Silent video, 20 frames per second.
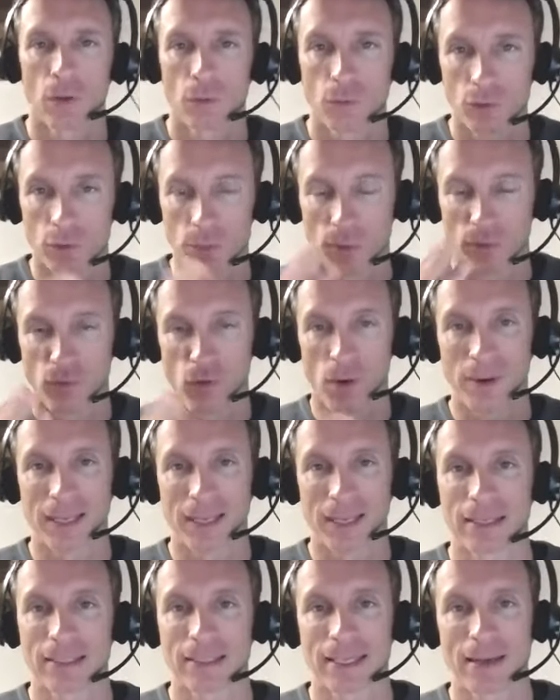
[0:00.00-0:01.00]
was performing
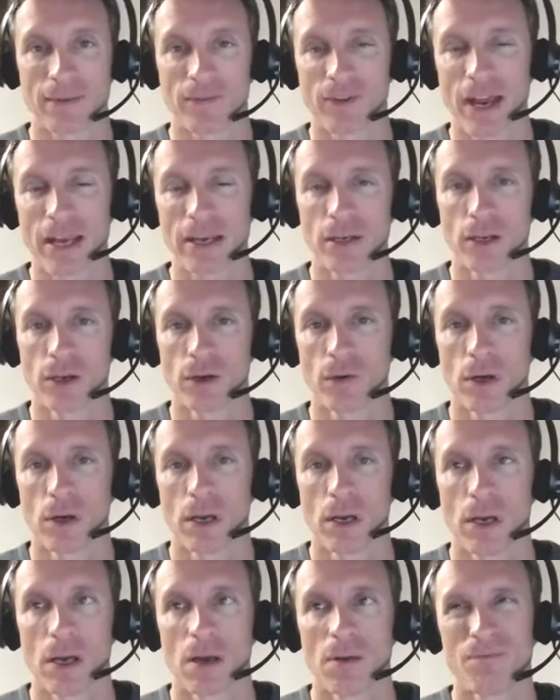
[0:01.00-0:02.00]
at the same venue,
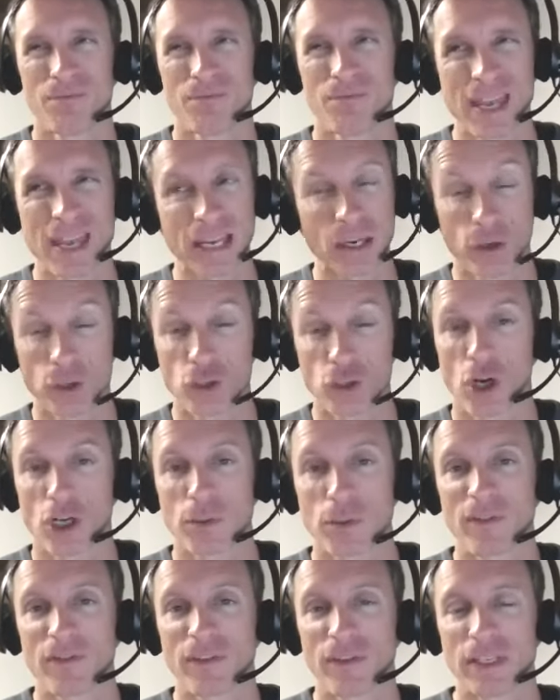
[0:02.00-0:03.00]
they can only charge
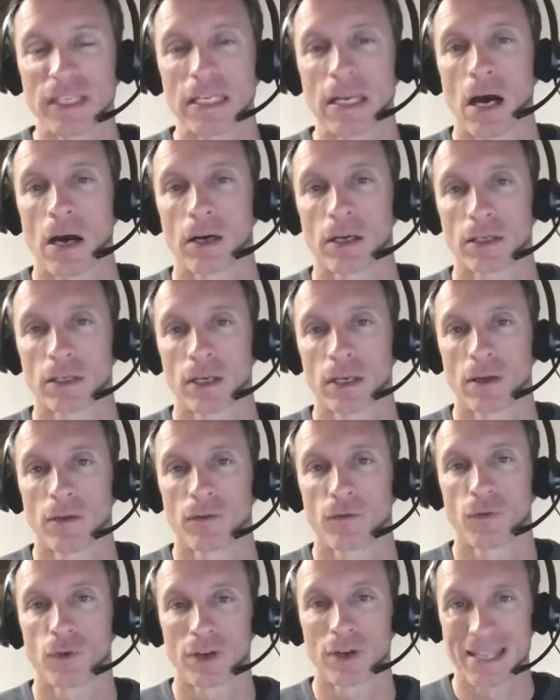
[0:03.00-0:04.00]
about $50
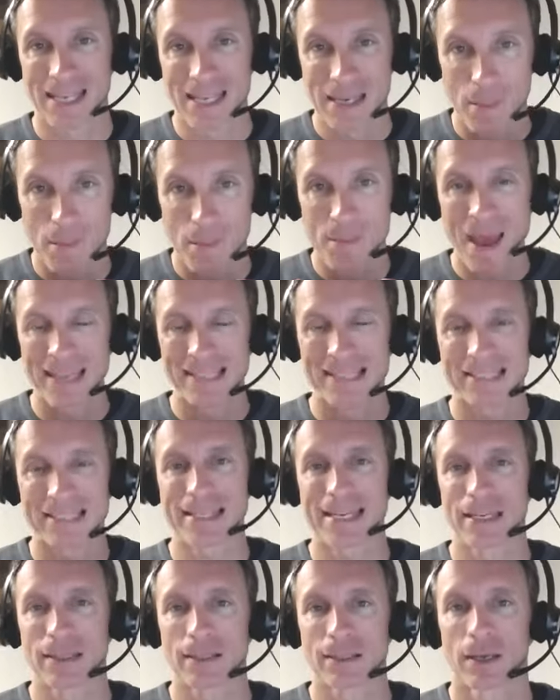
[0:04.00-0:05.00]
for the best
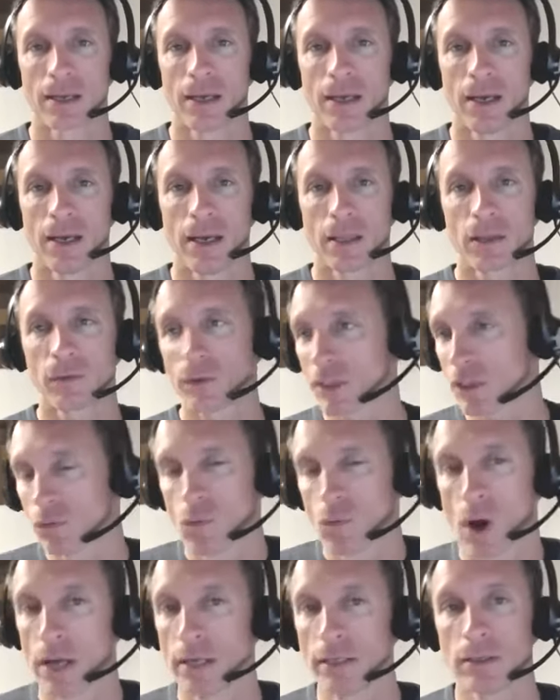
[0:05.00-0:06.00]
seats. The
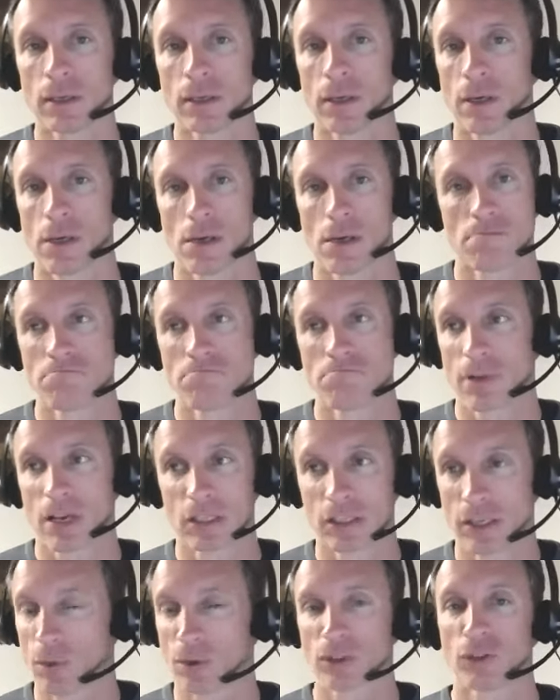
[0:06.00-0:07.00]
reason was
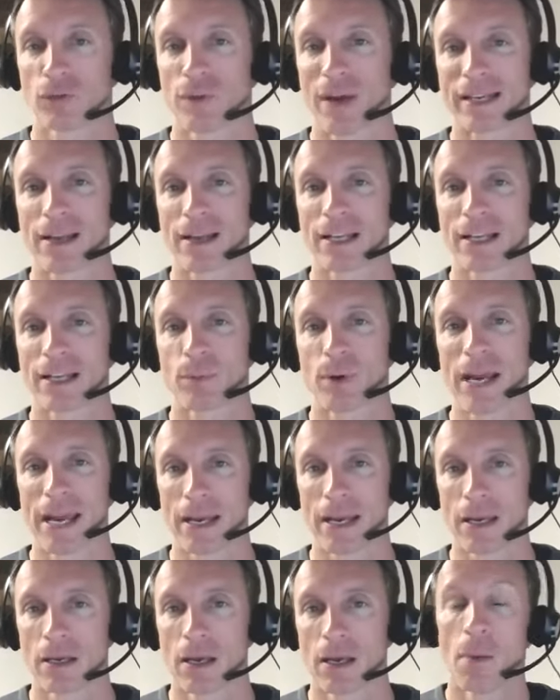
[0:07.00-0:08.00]
because they weren't a recognized
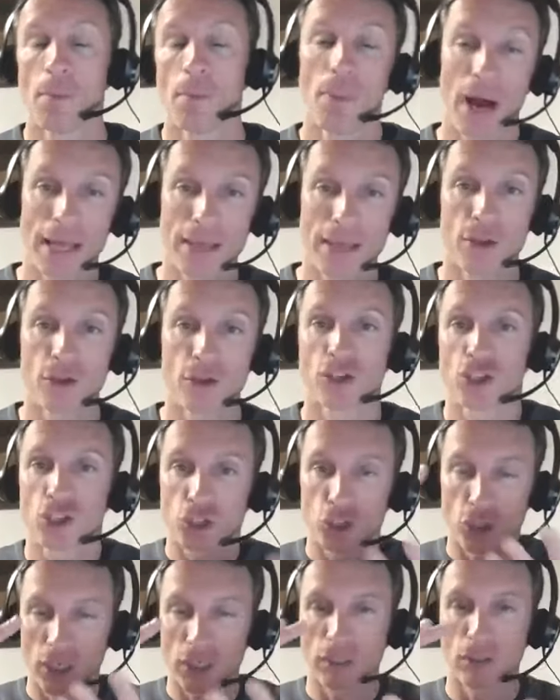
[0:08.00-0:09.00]
brand. But there's a
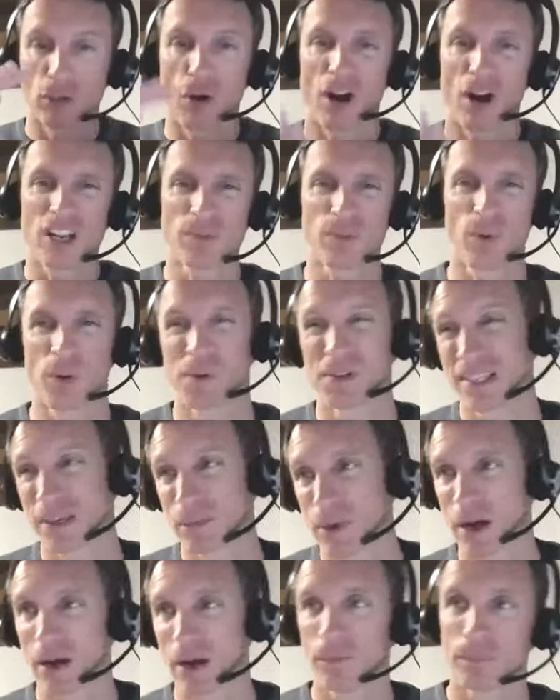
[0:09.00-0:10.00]
certain cost point where you say,
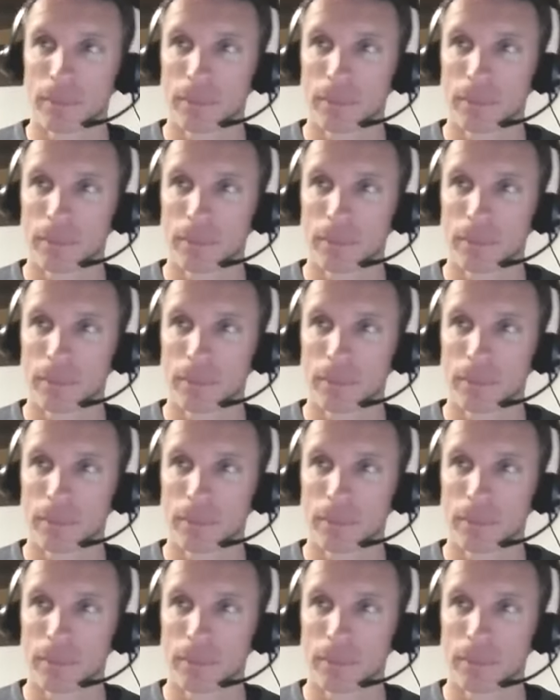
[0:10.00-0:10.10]
well,